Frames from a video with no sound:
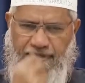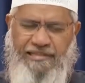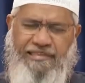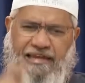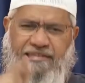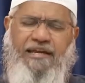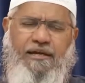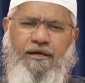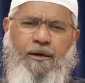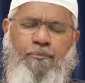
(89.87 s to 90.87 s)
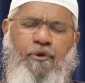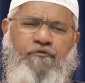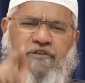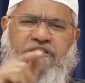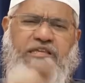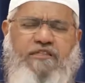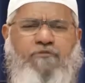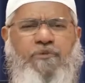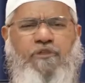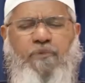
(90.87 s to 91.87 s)
That did Prophet Jesus,
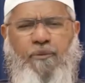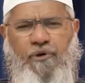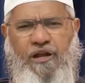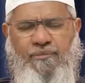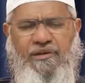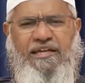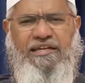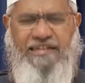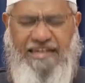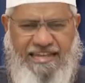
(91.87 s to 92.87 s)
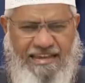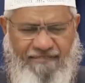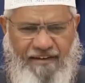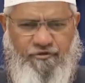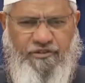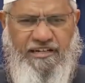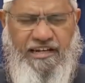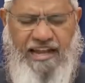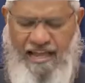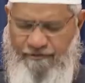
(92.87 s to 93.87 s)
peace be upon him, did he give life to the
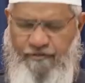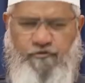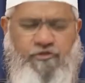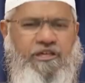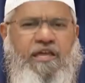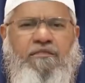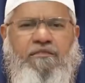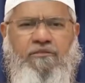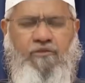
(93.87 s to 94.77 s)
dead? And we have to say yes.